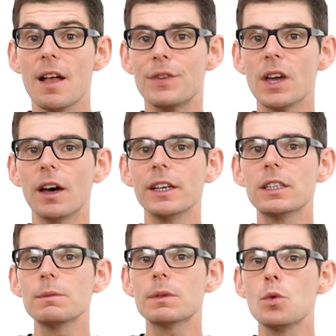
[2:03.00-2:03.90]
The
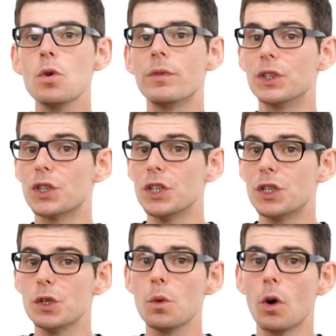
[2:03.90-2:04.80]
items moving to
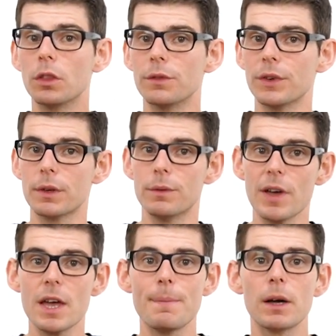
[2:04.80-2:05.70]
you on the
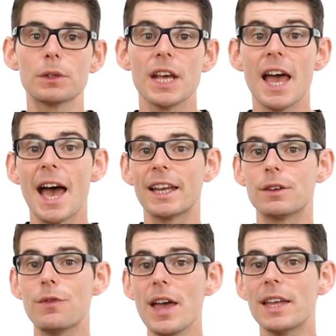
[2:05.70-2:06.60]
conveyor belt and
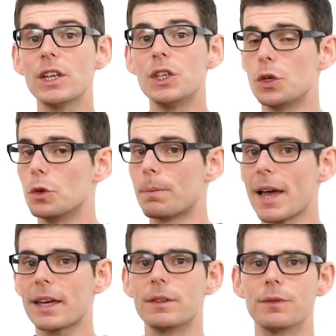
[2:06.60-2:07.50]
then you
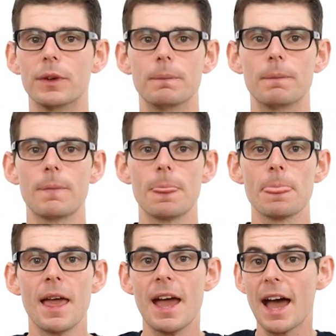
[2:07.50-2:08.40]
packing them.
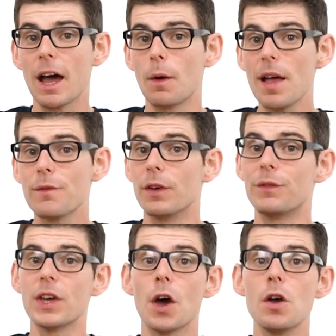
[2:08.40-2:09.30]
However,
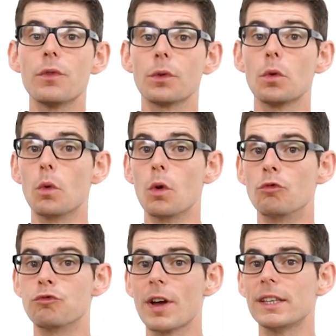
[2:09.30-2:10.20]
the overall
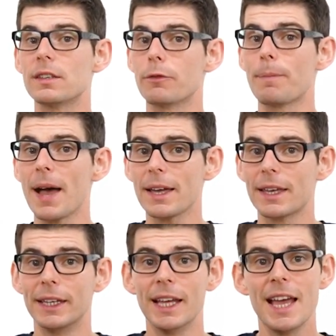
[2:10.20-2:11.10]
rate of
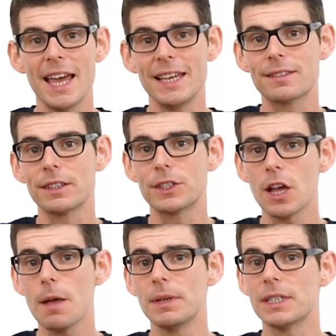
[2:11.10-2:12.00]
packing is
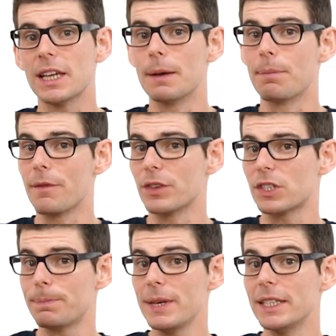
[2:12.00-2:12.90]
determined here by the
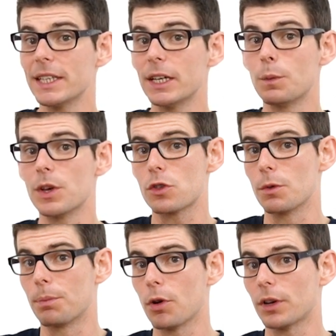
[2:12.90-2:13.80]
speed at which
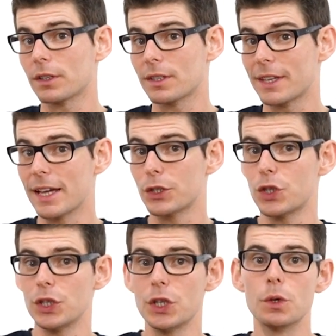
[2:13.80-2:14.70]
the products get
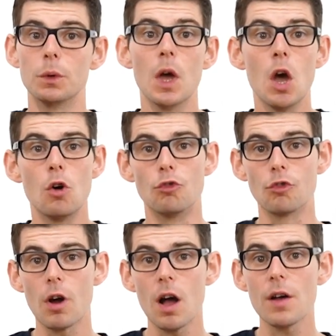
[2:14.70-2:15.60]
to you,
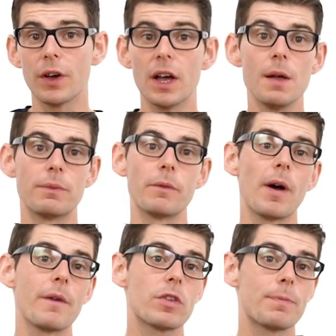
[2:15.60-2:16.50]
rather than
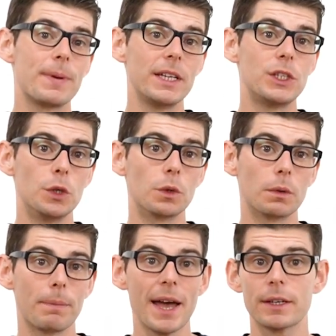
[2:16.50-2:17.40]
by the speed you
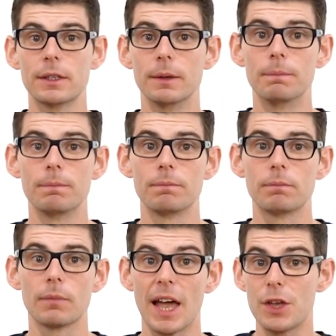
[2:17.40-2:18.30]
can pack them.
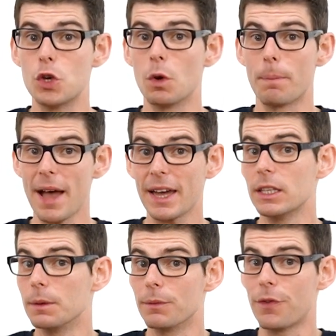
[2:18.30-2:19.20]
As you are
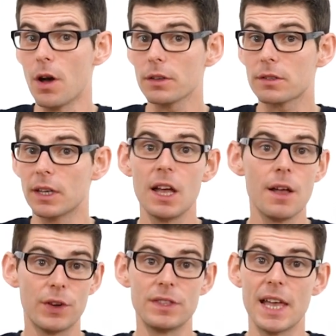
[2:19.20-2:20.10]
packing them faster
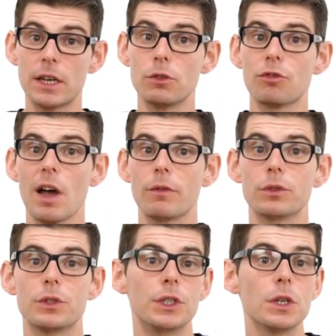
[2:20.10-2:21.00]
than they can travel
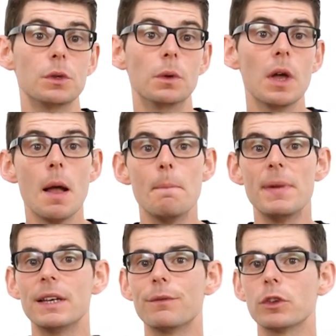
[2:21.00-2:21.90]
to you,
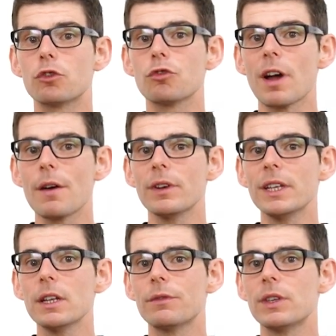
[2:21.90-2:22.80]
meaning the
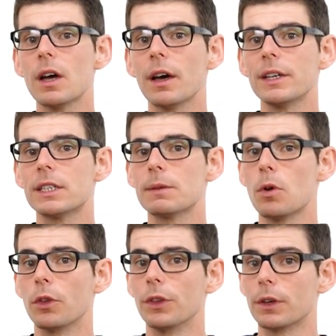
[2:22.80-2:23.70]
travelling of the item
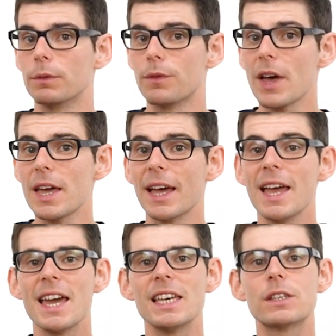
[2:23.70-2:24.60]
on the conveyor
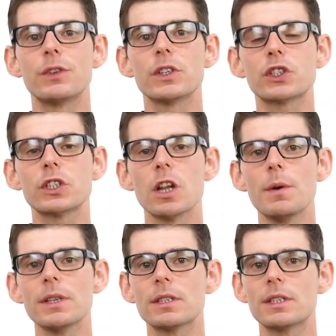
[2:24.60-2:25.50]
is the
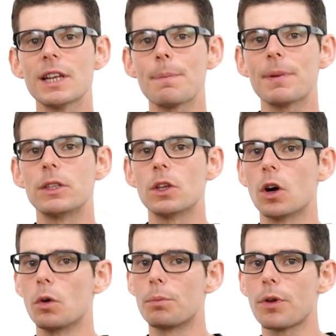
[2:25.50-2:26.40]
slowest step in the
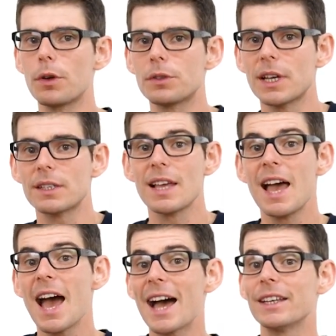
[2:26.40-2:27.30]
whole process
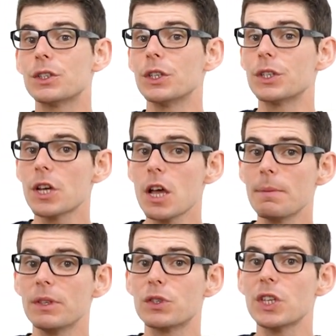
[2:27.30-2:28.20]
and
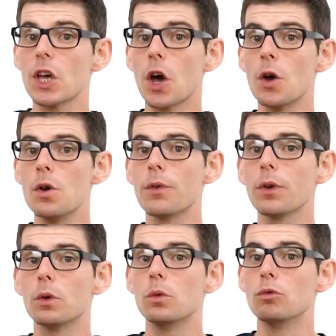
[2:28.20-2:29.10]
determines the
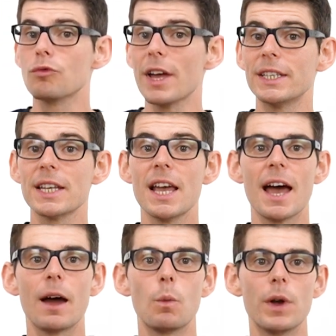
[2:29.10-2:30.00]
overall rate
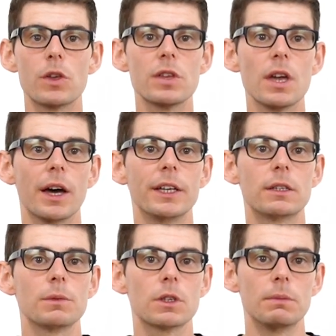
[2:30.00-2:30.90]
at which the
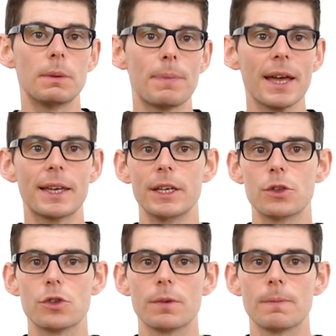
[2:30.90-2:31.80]
items can be
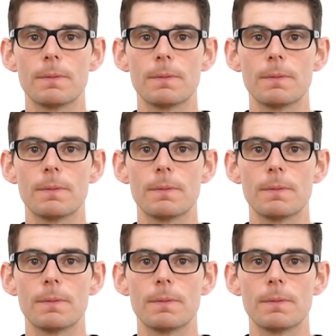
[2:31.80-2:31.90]
packaged.